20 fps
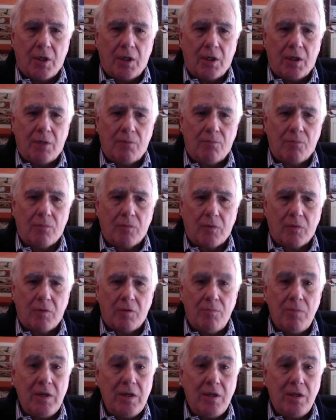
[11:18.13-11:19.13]
Um,
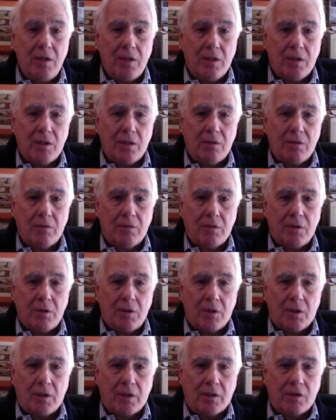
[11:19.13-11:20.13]
the media
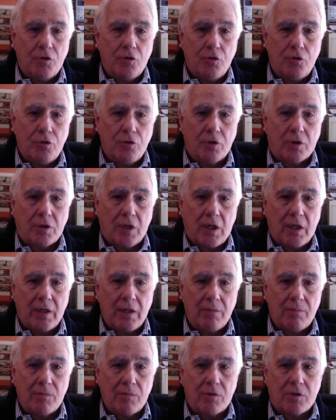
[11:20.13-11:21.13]
like the New York
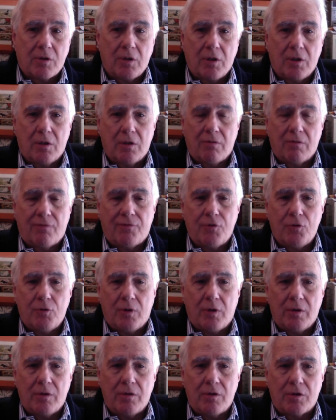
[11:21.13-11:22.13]
Times and a
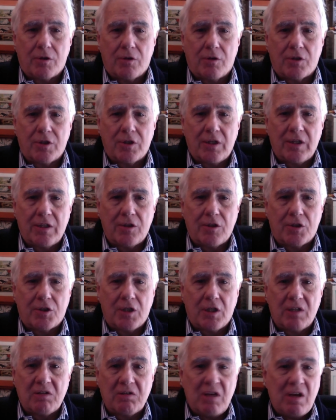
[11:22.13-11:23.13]
few others, Los
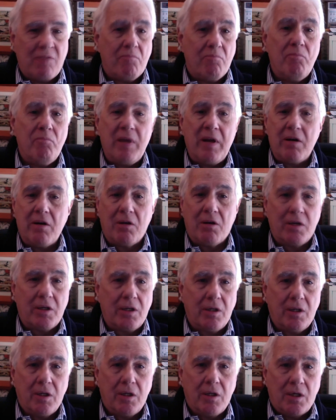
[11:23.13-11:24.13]
Angeles Times,
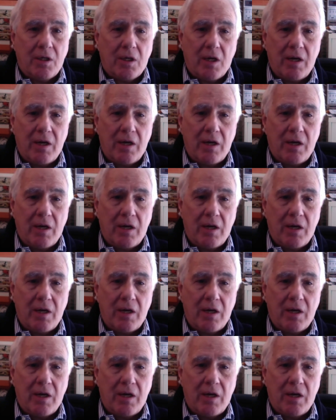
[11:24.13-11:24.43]
barely